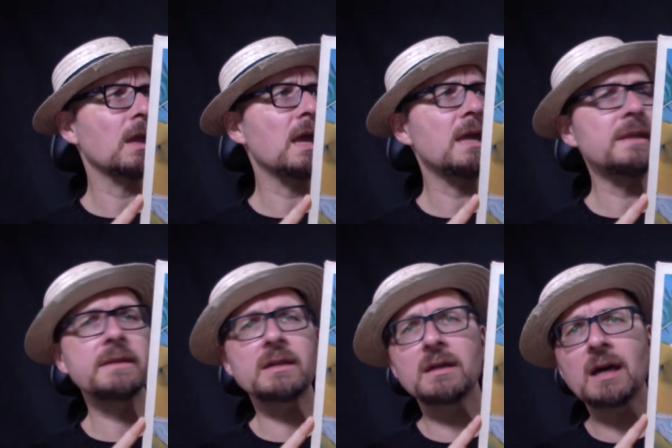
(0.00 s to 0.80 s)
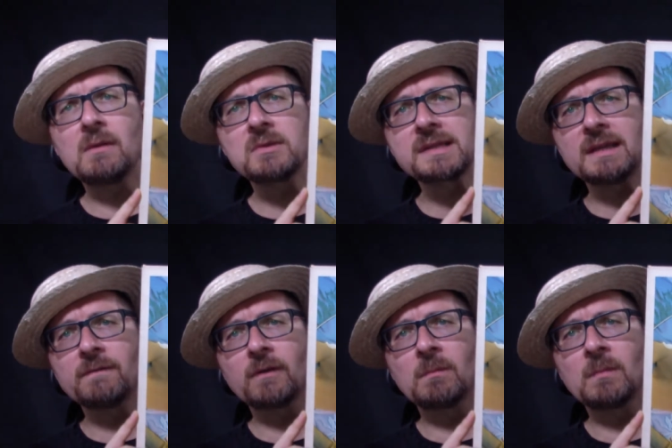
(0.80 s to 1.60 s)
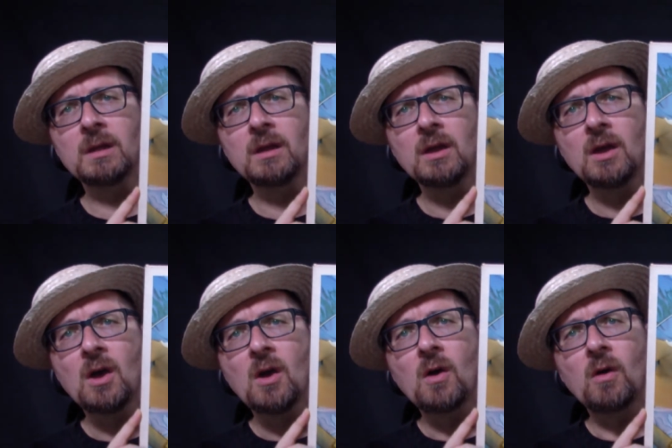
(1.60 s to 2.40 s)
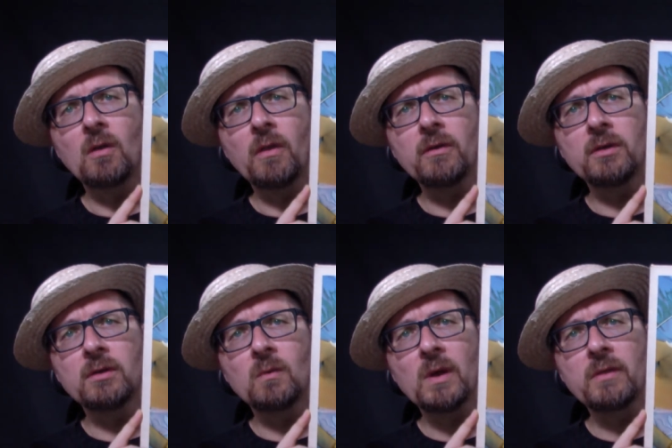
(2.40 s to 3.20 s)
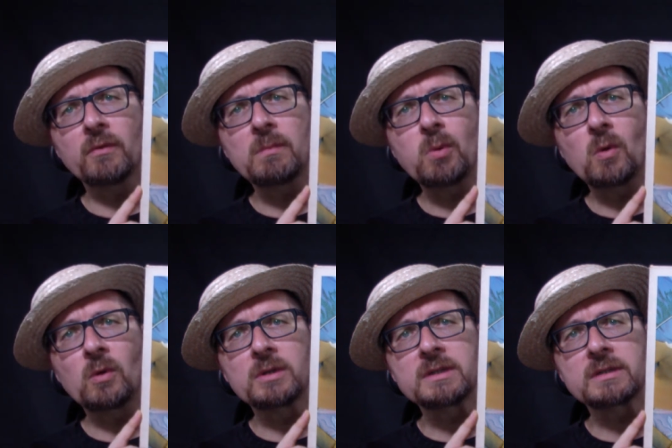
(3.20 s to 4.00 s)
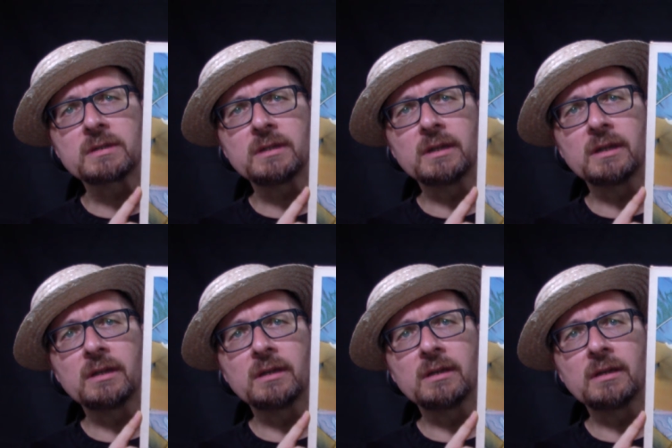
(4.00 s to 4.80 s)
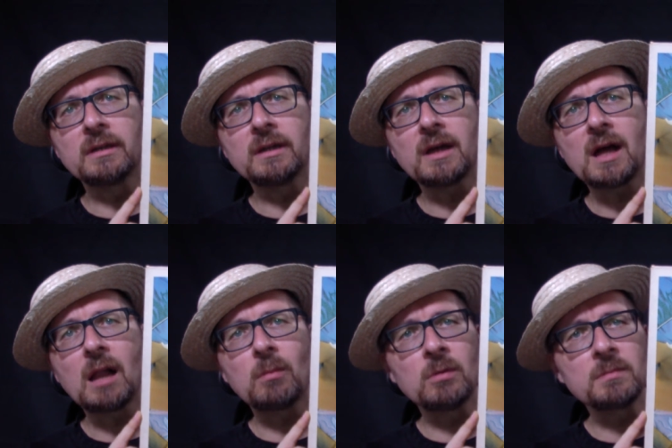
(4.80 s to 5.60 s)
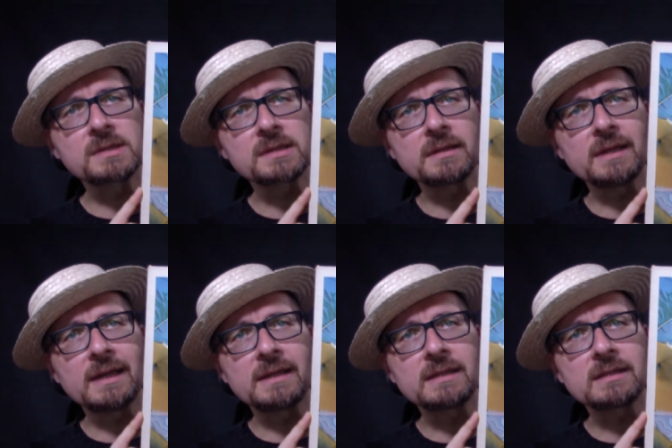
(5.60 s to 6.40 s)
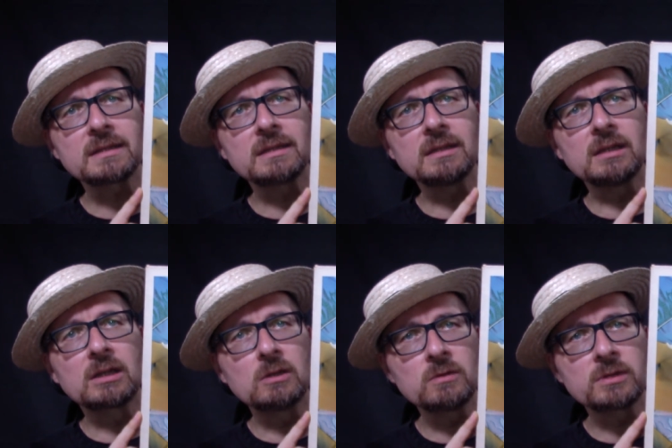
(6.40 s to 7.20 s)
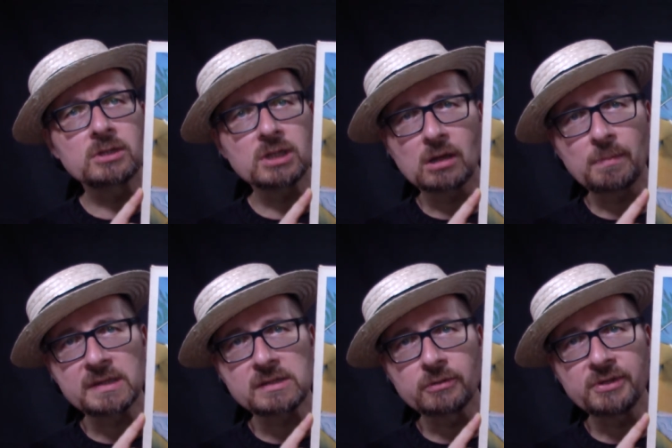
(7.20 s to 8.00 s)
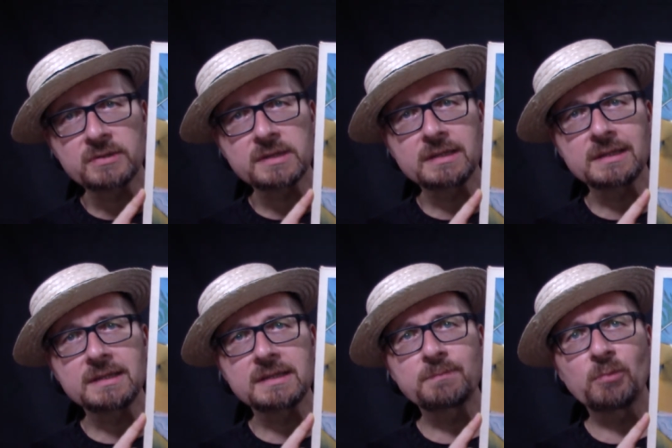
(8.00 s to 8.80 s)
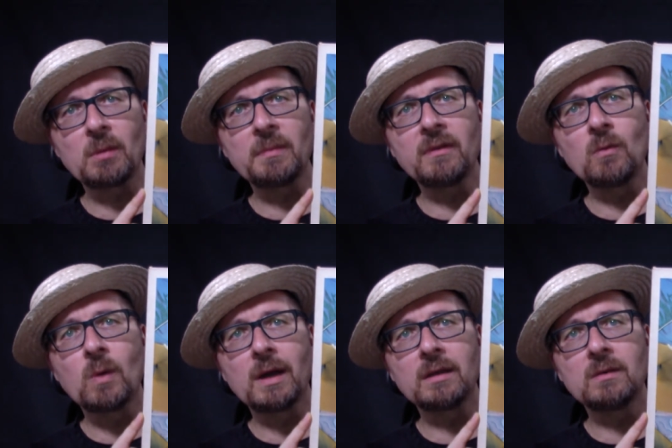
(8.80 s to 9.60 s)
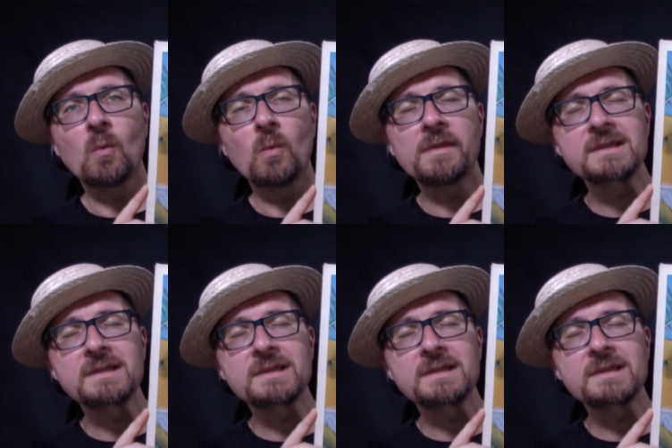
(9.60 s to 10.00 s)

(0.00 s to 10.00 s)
and uh, I would say from all the weather report uh, albums that include Jaco Pastorius, this is probably the one with